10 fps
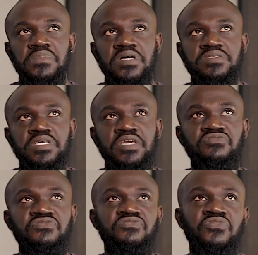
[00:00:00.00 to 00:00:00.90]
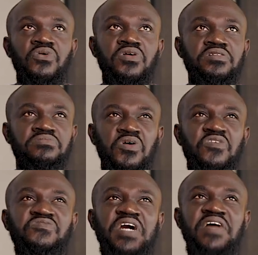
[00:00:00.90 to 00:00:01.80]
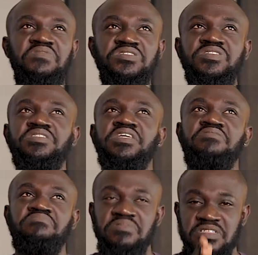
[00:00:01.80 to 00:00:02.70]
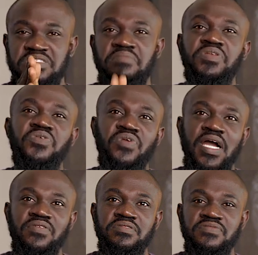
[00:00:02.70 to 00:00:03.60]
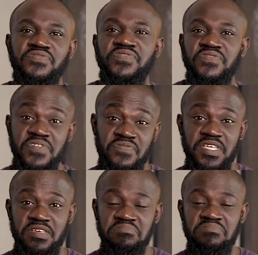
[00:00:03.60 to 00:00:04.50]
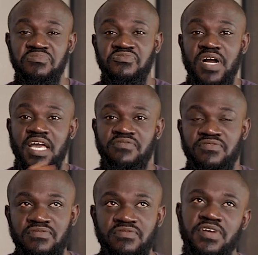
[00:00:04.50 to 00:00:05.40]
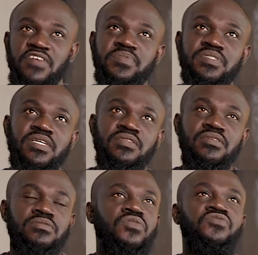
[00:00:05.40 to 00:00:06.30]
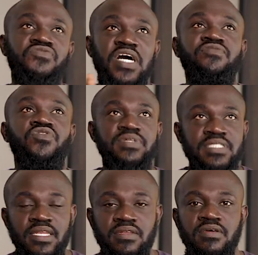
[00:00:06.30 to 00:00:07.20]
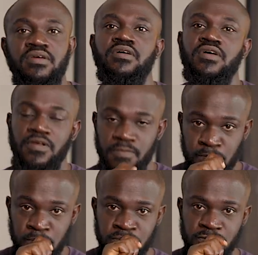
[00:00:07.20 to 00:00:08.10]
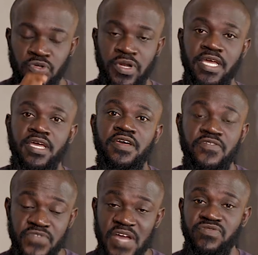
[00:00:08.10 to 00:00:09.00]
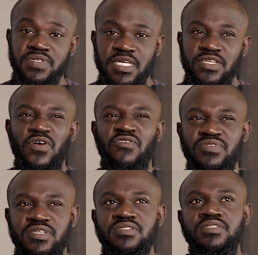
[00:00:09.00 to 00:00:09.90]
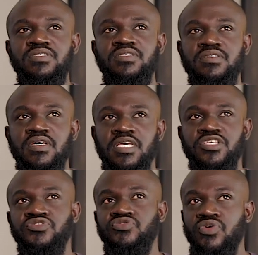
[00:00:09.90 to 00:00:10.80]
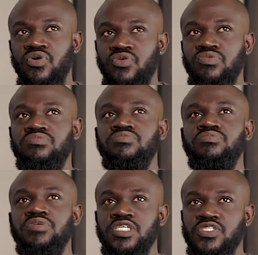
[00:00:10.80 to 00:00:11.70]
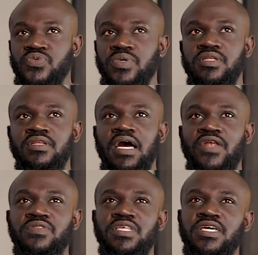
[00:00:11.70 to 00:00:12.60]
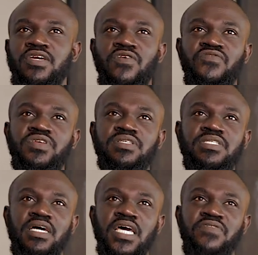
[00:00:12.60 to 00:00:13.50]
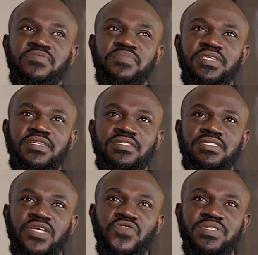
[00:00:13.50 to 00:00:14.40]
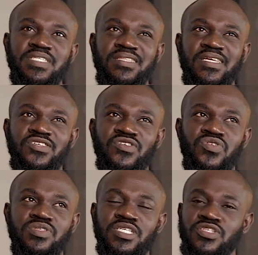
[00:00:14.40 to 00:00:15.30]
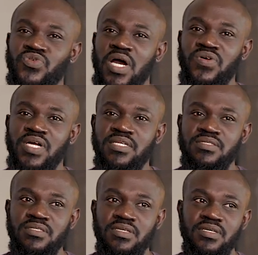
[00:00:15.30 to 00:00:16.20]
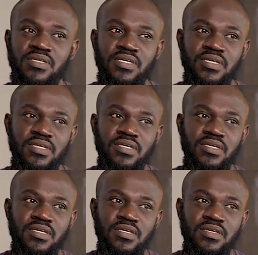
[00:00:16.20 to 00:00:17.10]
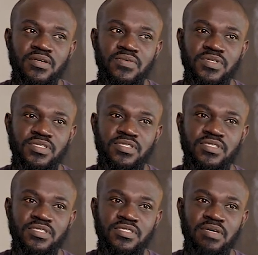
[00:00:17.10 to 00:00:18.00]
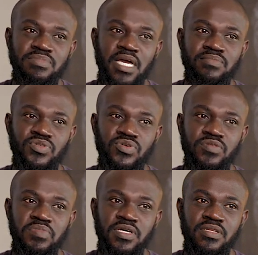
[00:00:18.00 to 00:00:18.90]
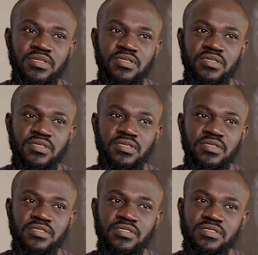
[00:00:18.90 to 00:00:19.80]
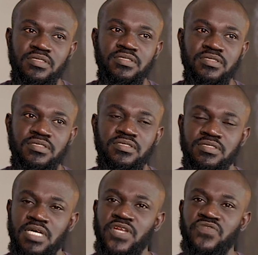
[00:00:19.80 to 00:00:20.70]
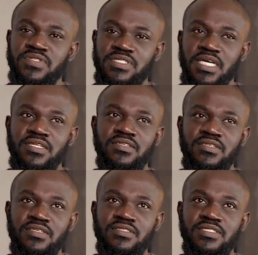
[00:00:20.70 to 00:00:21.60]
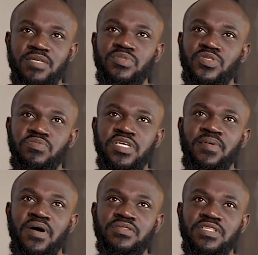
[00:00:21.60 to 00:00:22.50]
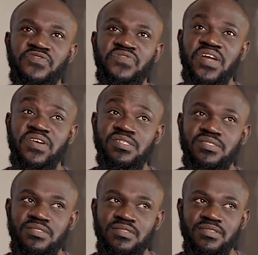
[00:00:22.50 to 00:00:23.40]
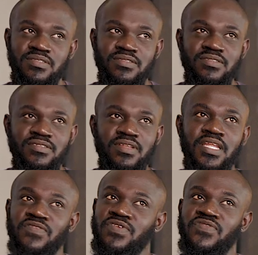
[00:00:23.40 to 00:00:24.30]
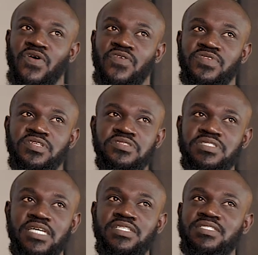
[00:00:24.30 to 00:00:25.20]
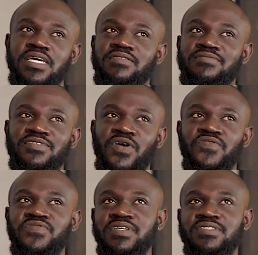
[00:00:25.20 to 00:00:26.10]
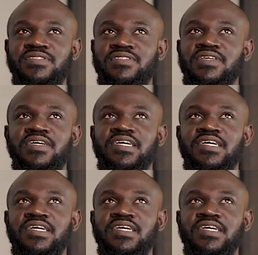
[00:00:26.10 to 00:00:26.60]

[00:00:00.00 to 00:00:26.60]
I'd say 4 or 5. Let's just say it's a middle ground, 50-50, 5%. No, 5/10. Sorry, 5/10 confidence. And then you grow into it. I don't think confidence can ever be 10/10. Then you're crossing into arrogance, which is sometimes good, but 9/10 seems to be about the fairest level of confidence. 10/10 confidence